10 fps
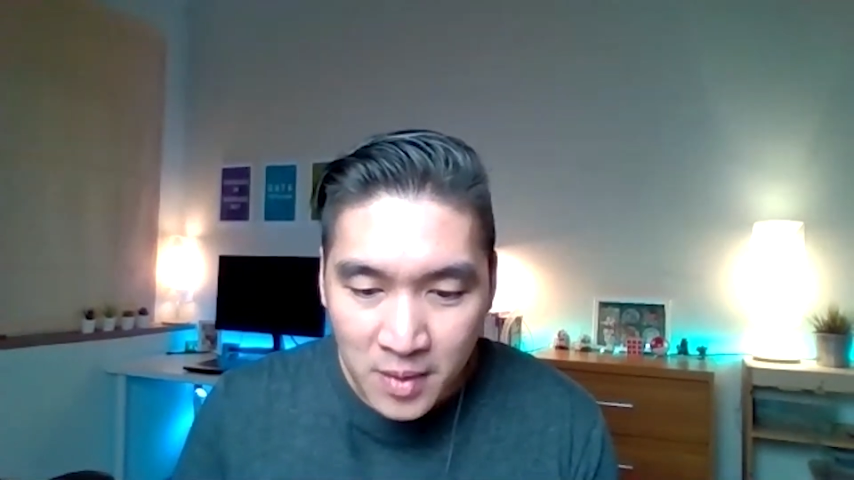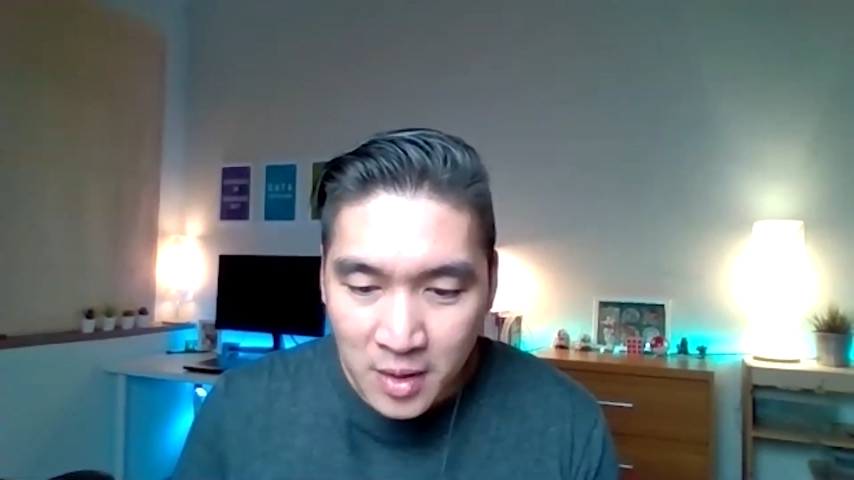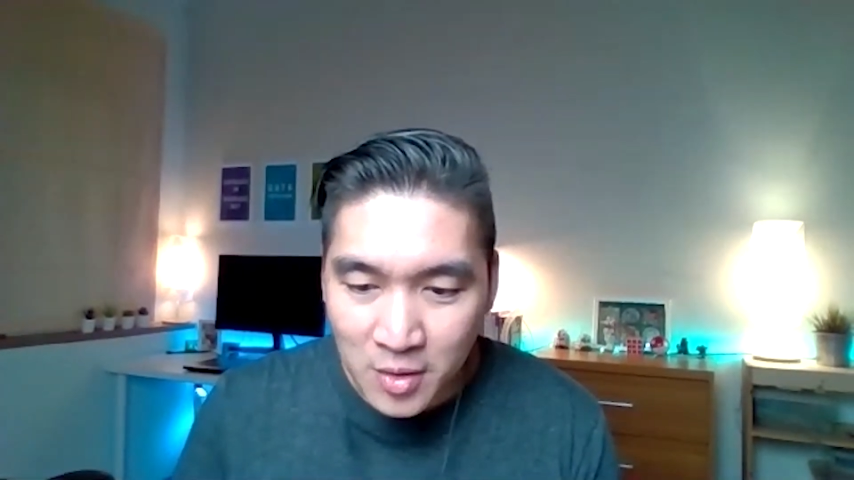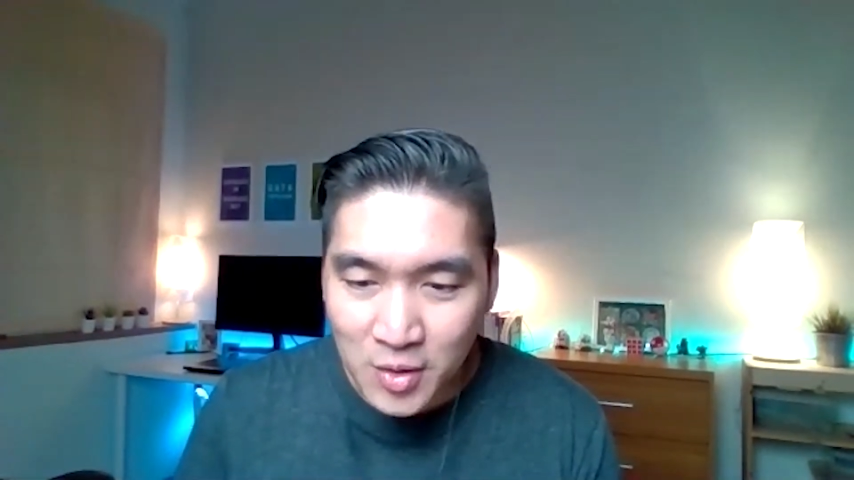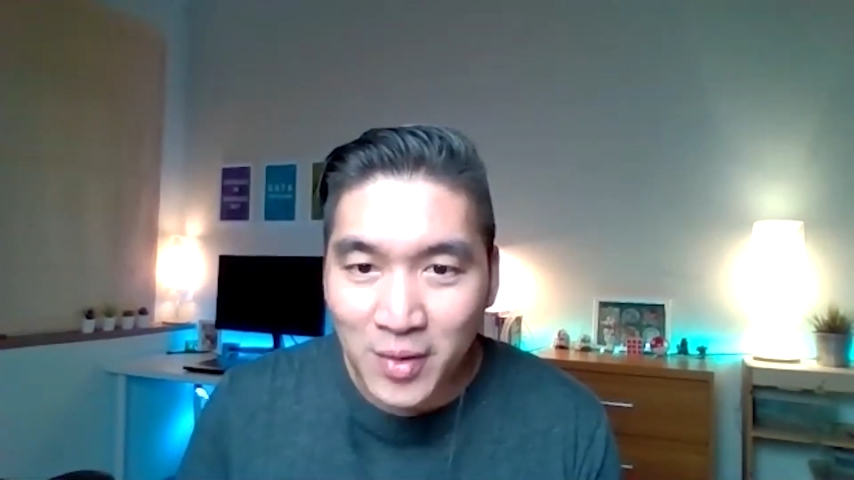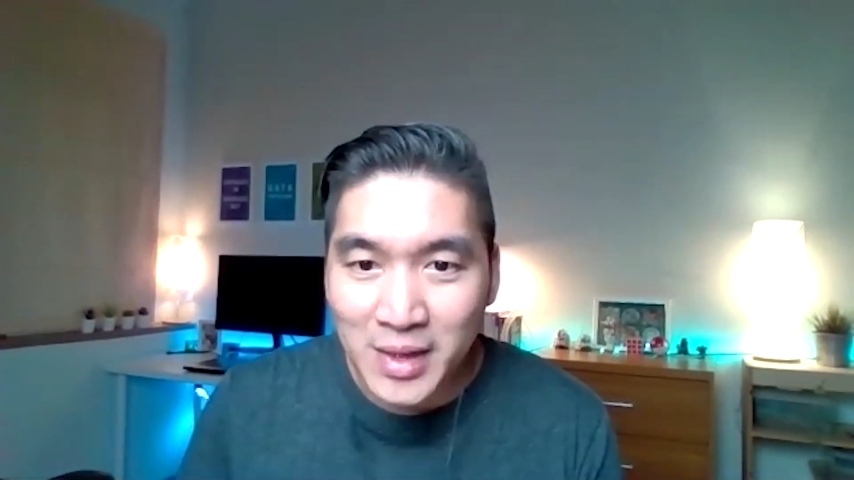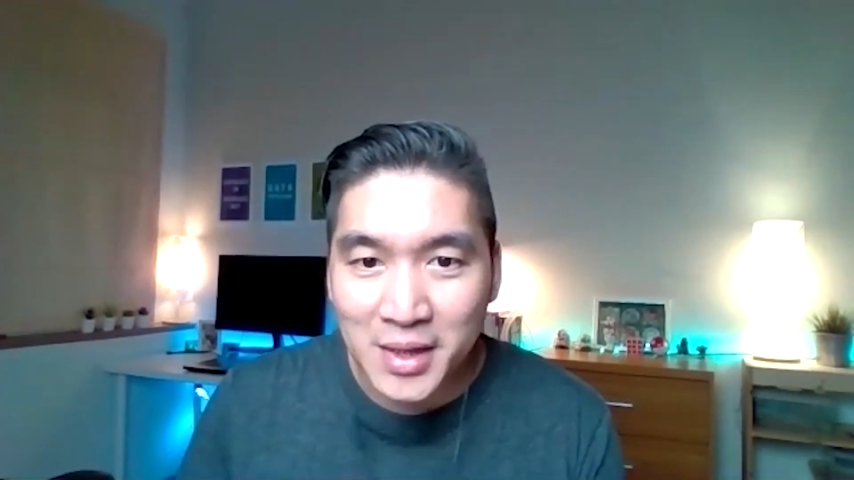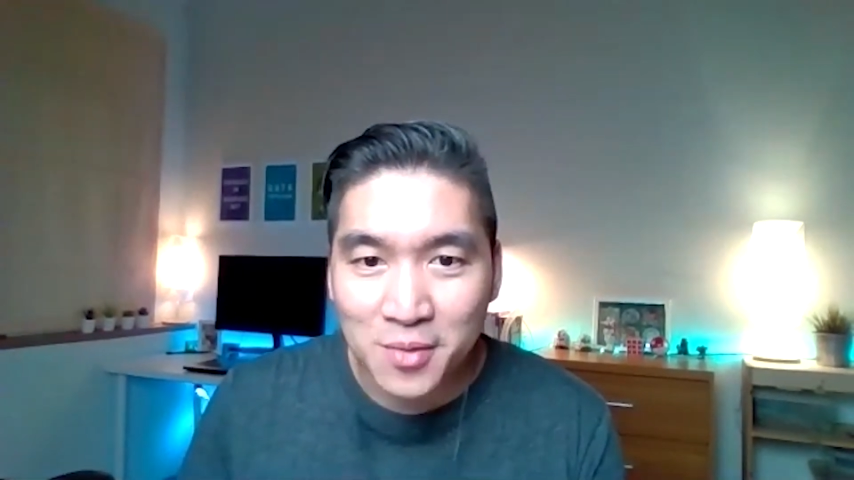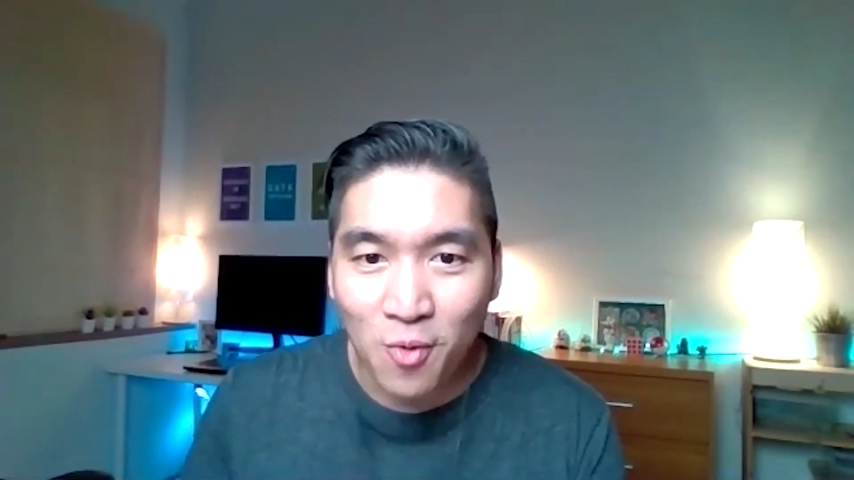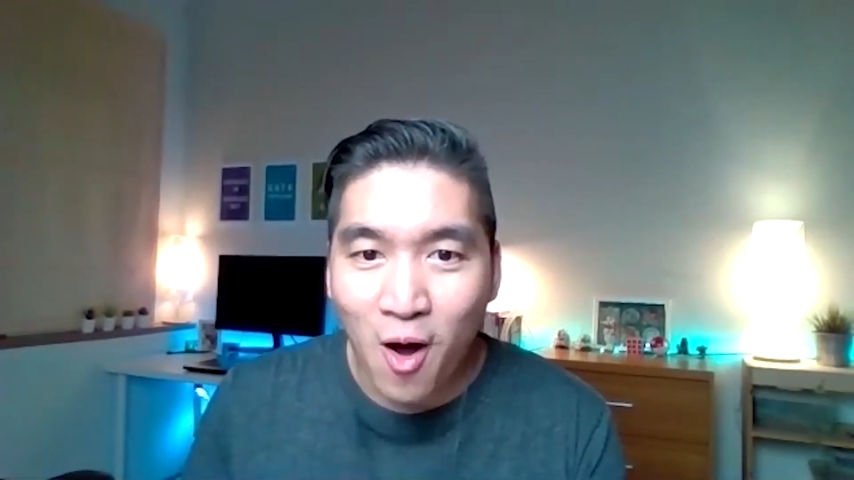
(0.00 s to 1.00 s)
you're doing
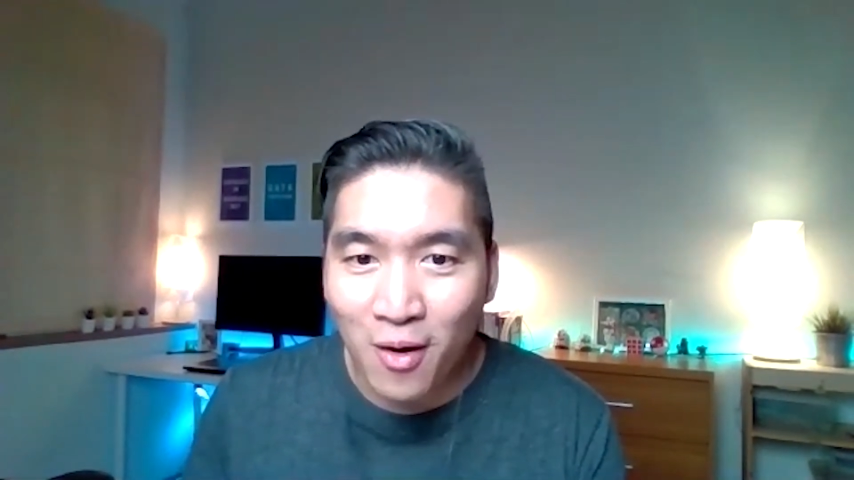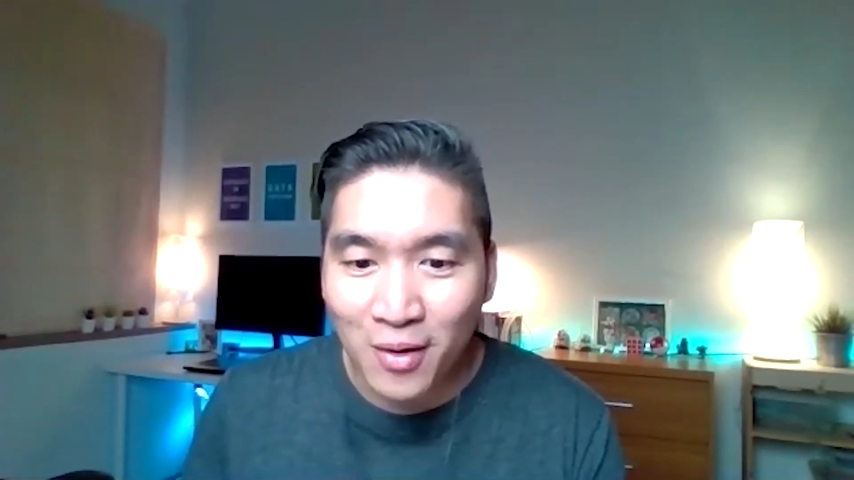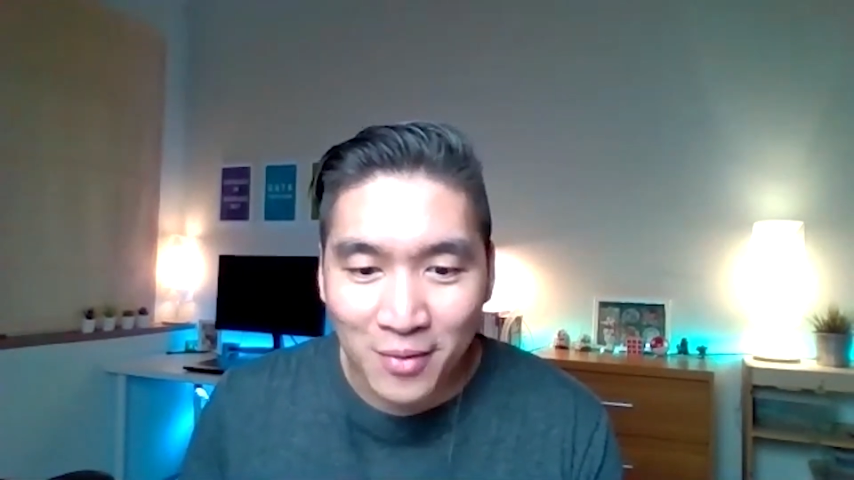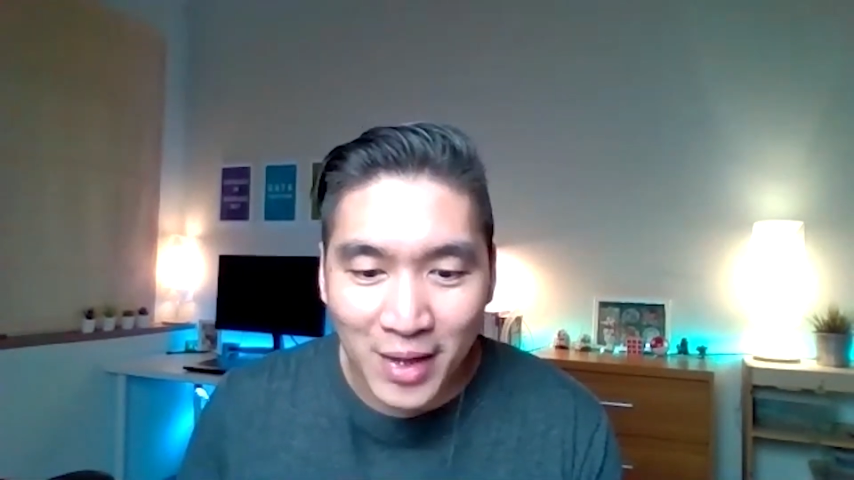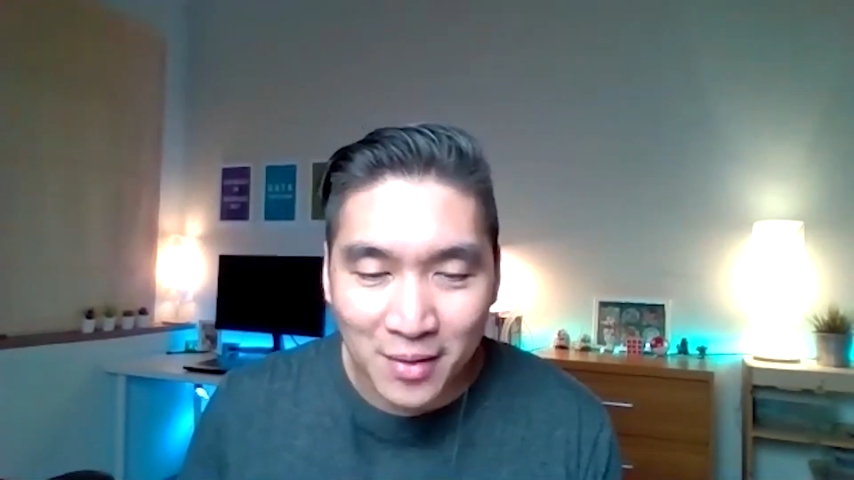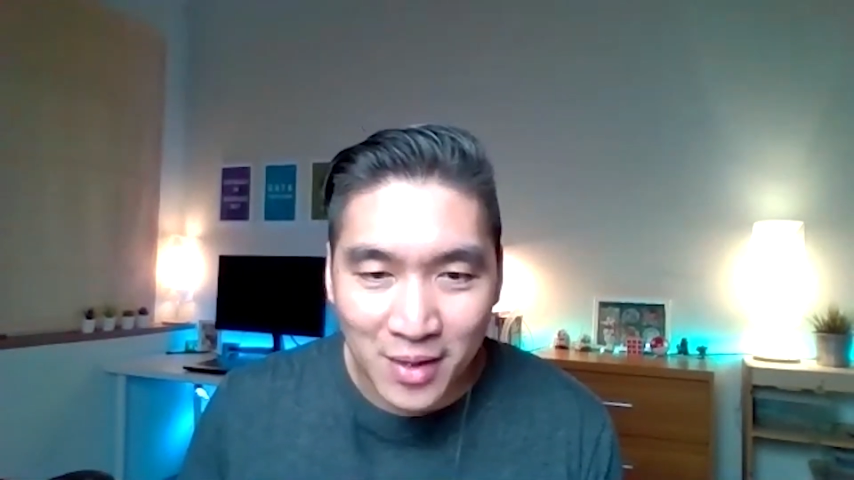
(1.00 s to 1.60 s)
this wrong right